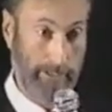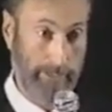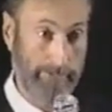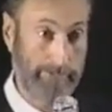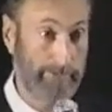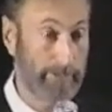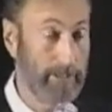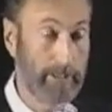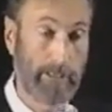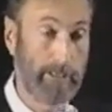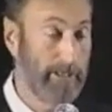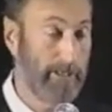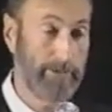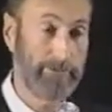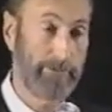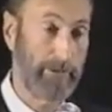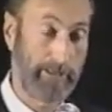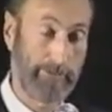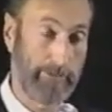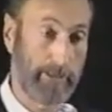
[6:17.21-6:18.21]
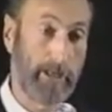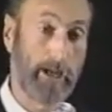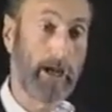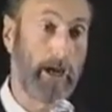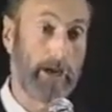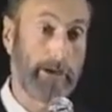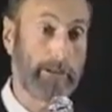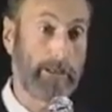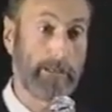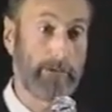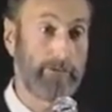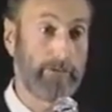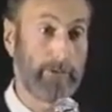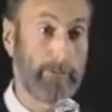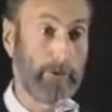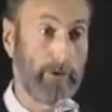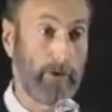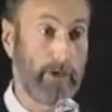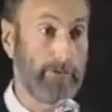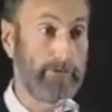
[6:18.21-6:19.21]
It's not that hard to get someone off
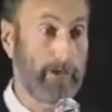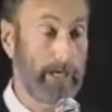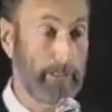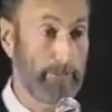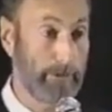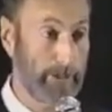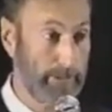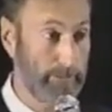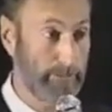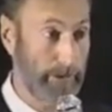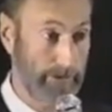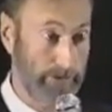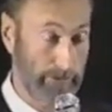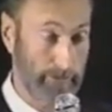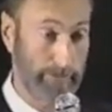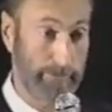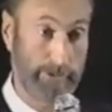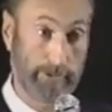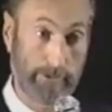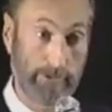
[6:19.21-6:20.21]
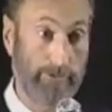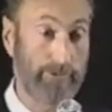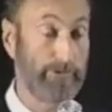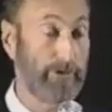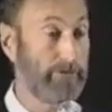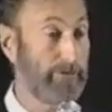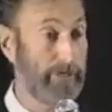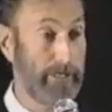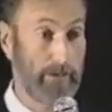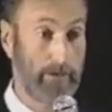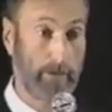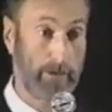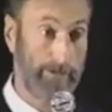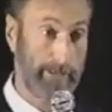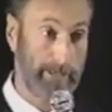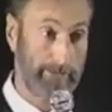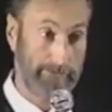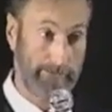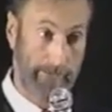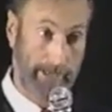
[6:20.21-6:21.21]
high blood pressure pills. Just get all that
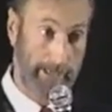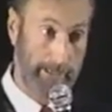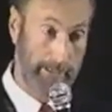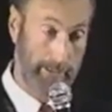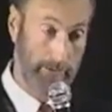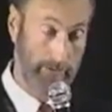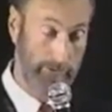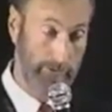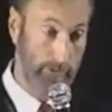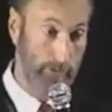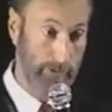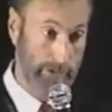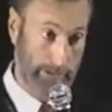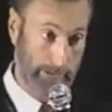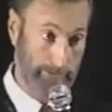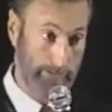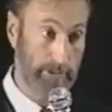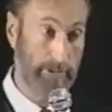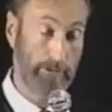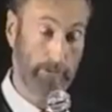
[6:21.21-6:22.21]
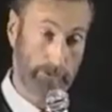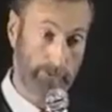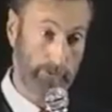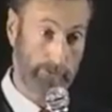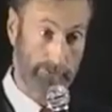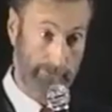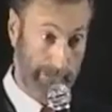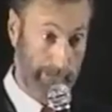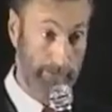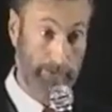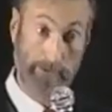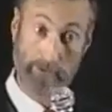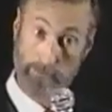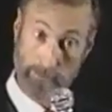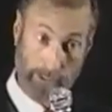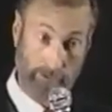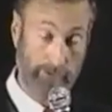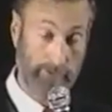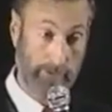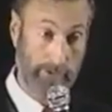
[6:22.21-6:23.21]
fat and sodium, which is found in the meats and the
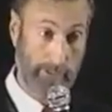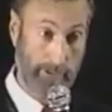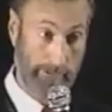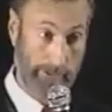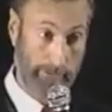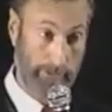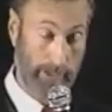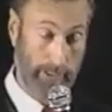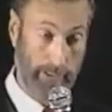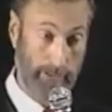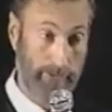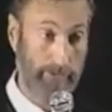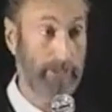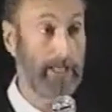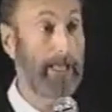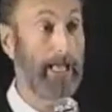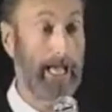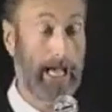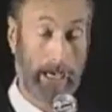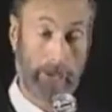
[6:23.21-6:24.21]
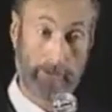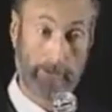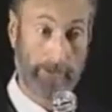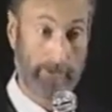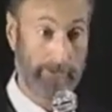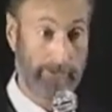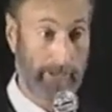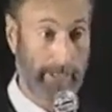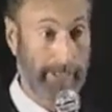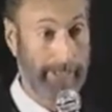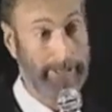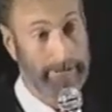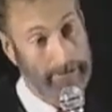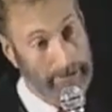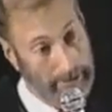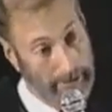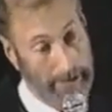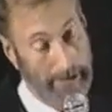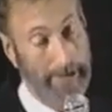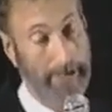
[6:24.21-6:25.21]
dairy products, out of their diet,
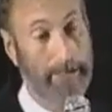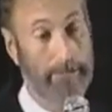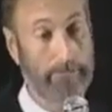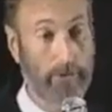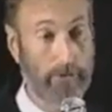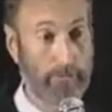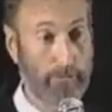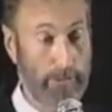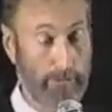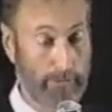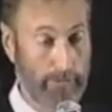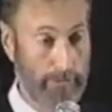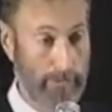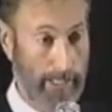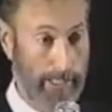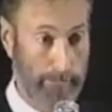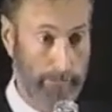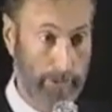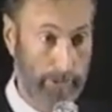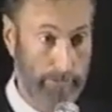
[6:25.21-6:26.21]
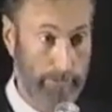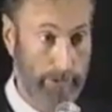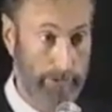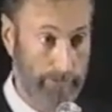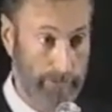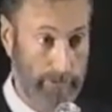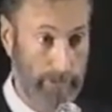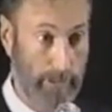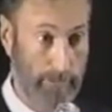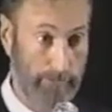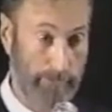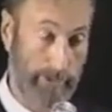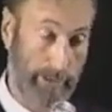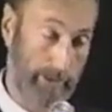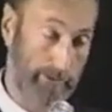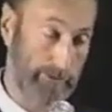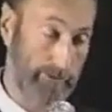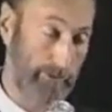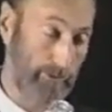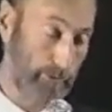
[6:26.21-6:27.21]
and most people's high blood pressure comes down to
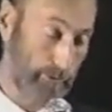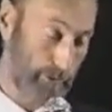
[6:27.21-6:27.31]
normal.